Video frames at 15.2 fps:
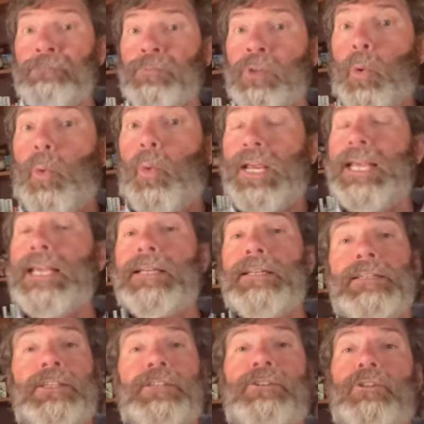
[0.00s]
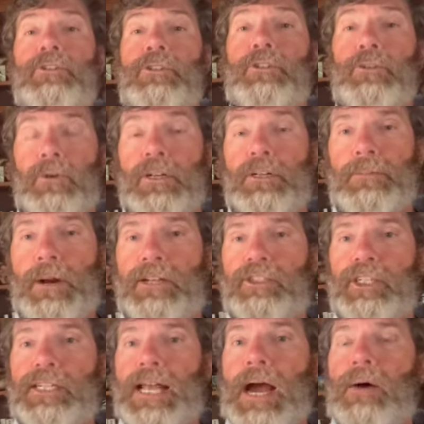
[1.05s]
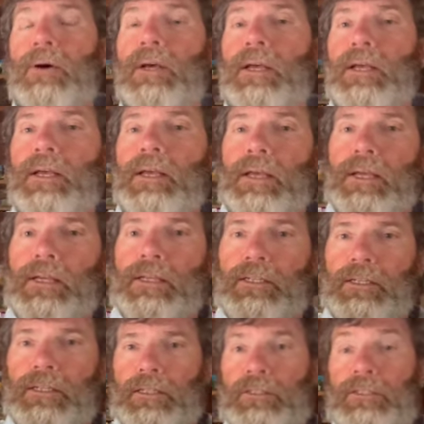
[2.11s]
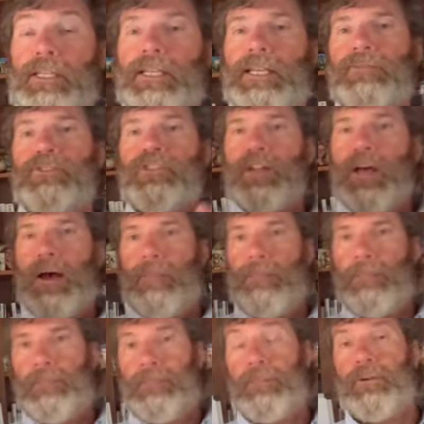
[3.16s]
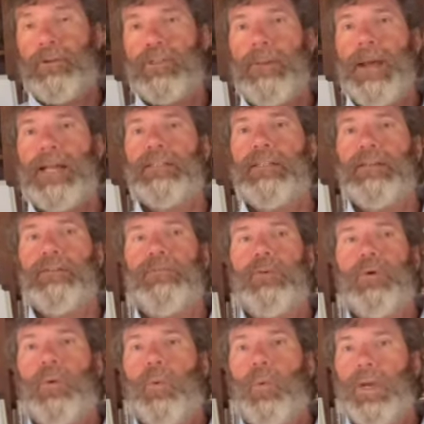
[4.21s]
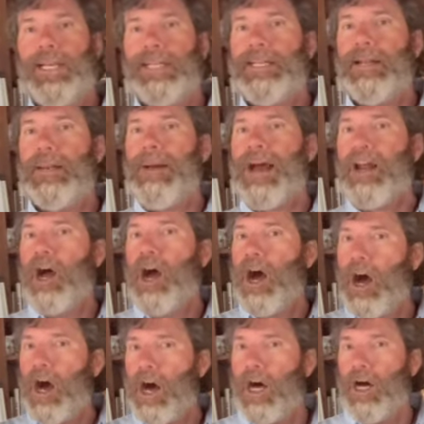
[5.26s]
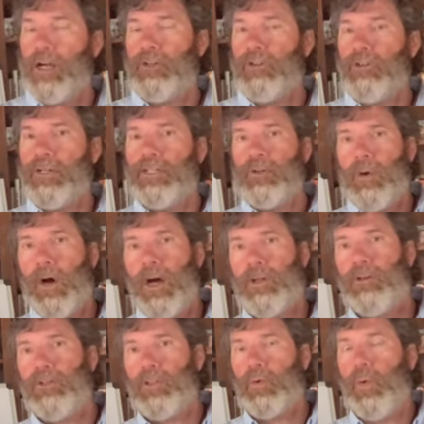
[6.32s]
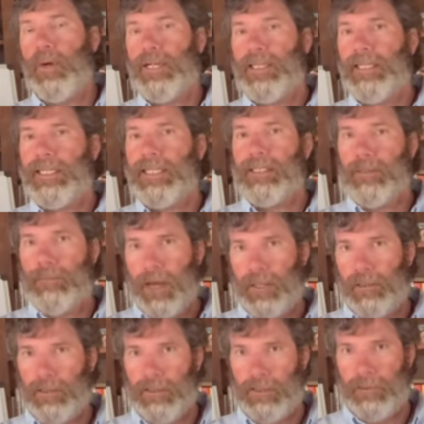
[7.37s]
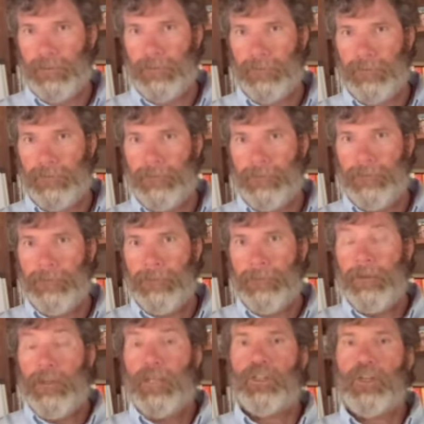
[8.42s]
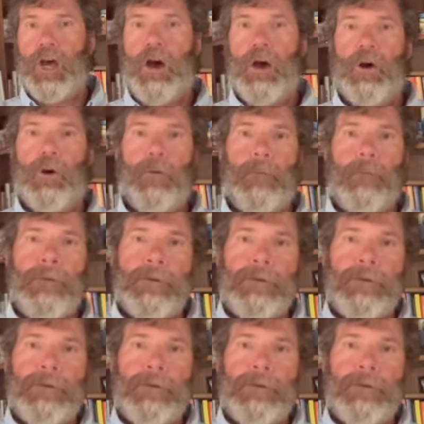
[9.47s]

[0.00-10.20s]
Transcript: we continue to do our spreadsheet. Now, to give some perspective, we did about 100 to 120 leads a month. So,